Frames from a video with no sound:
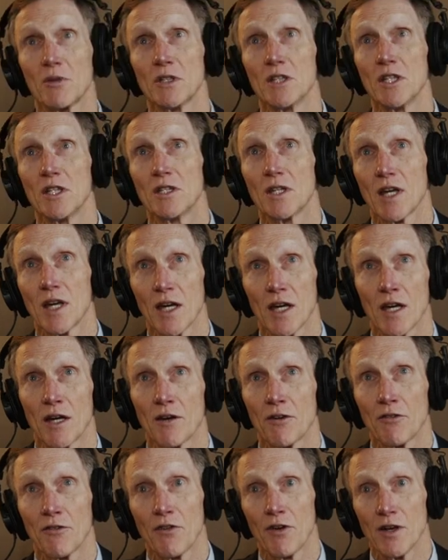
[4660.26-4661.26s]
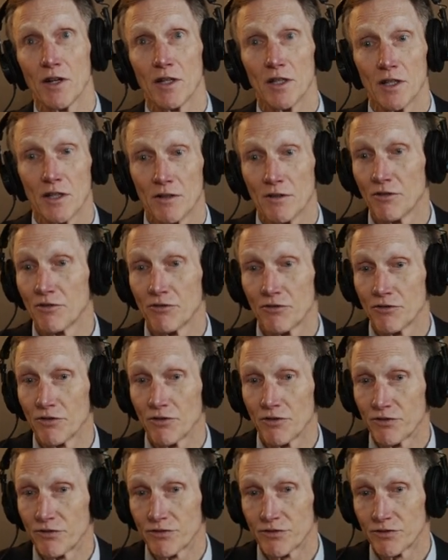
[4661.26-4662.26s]
we need to have, uh,
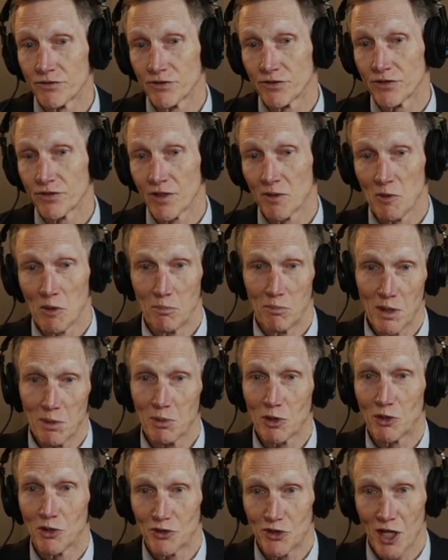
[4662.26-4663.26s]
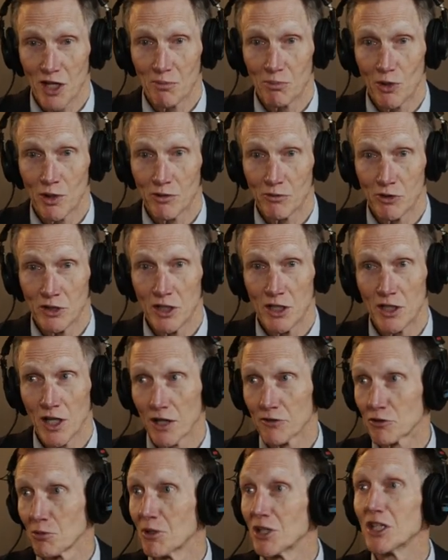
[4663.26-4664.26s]
f from a biblical standpoint, we need to
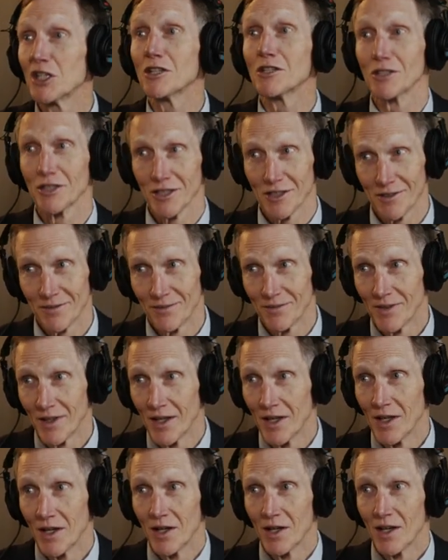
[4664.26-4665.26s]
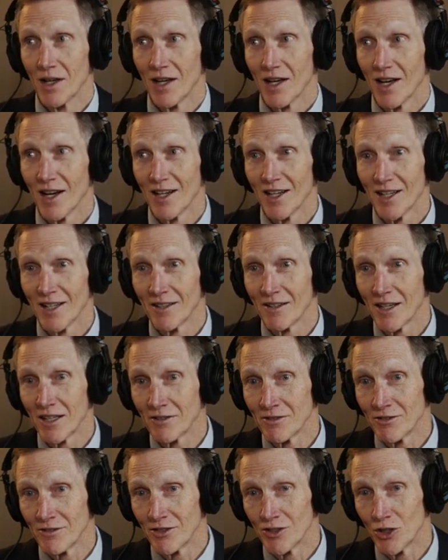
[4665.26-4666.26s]
have some healing. Uh,
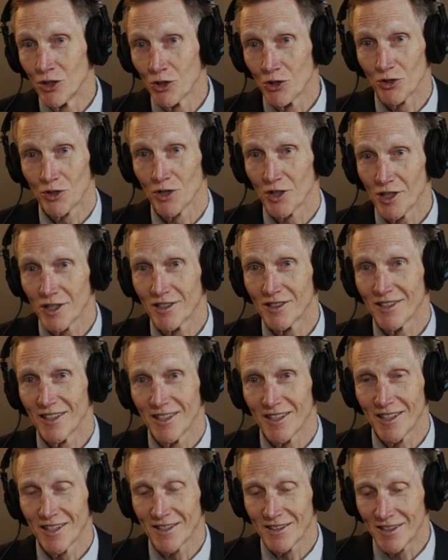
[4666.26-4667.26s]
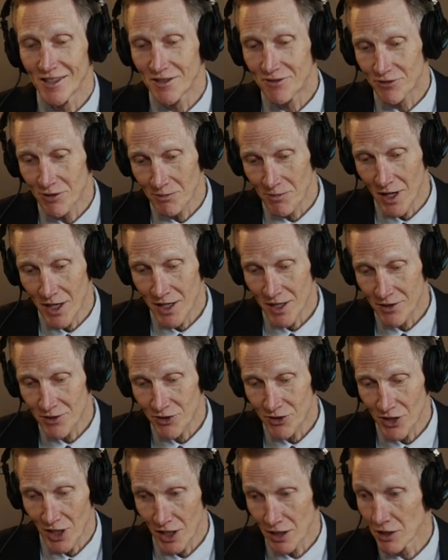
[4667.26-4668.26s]
and usually, uh, at least from my
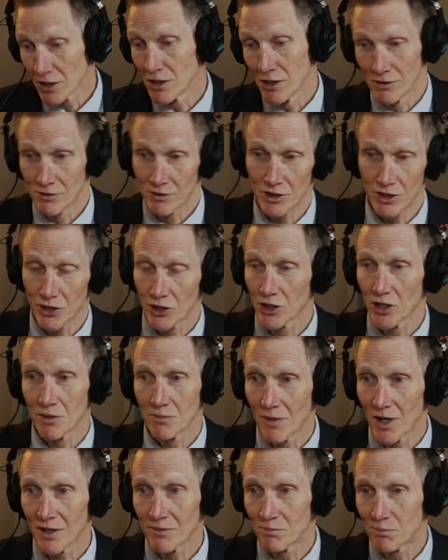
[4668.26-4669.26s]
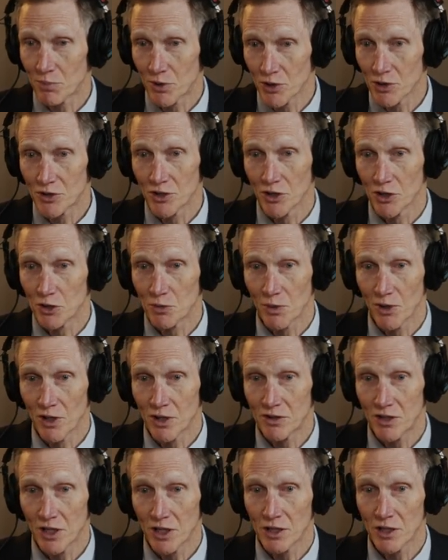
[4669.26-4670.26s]
understanding, and clearly in my personal
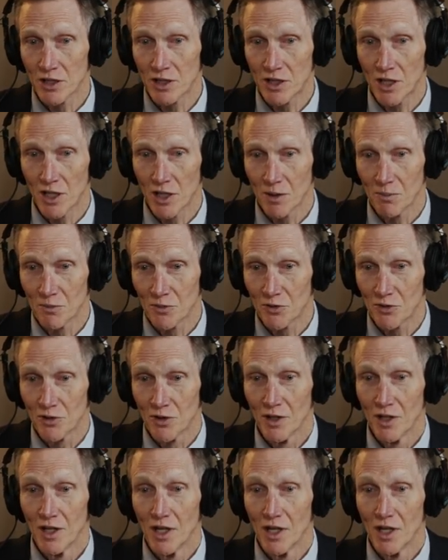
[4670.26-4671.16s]
experience, healing comes